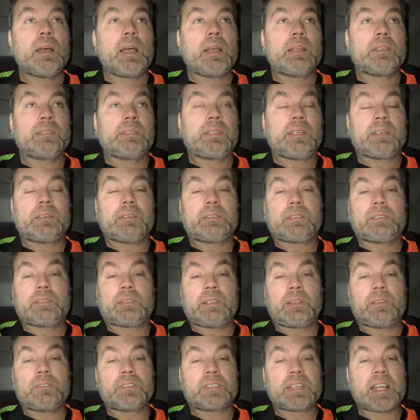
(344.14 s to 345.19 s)

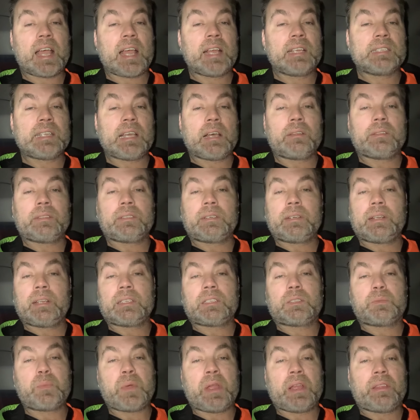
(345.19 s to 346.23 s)
There's guys out there that
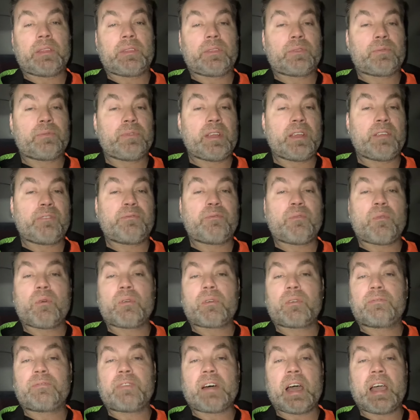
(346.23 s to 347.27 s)
spend $300,
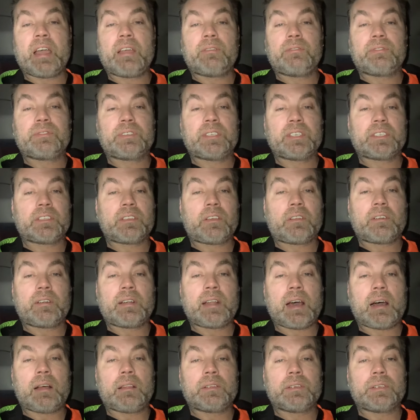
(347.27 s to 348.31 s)
$400, $500,
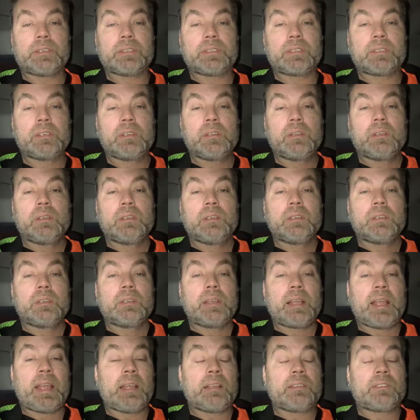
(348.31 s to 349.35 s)
$600,
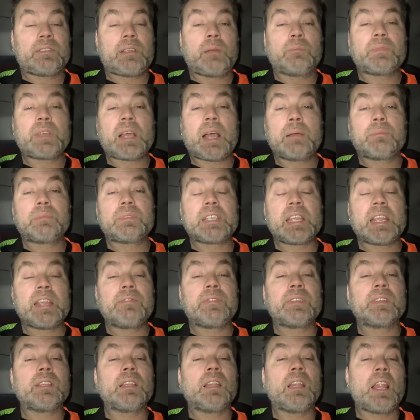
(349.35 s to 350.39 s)
and sometimes
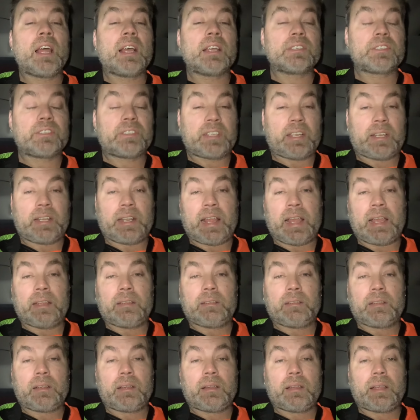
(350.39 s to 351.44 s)
even less than that,
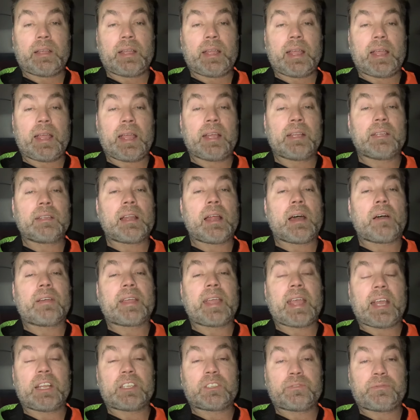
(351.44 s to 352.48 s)
and I'll
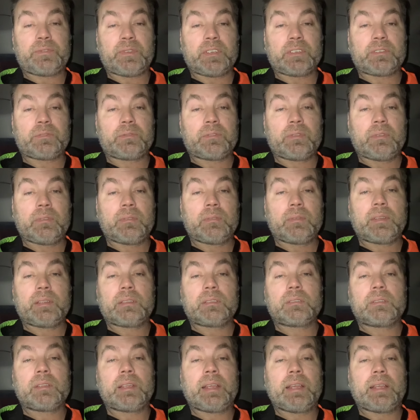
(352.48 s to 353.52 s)
catch fish
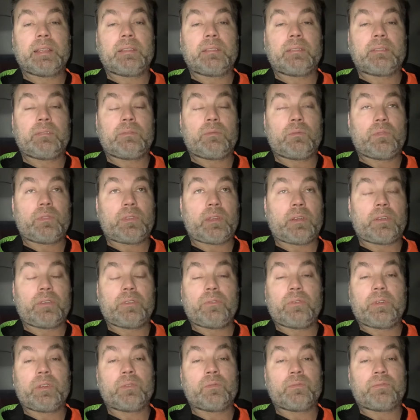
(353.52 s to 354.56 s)
and are
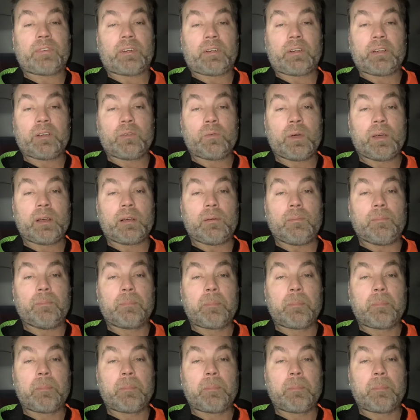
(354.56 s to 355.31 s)
doing very well.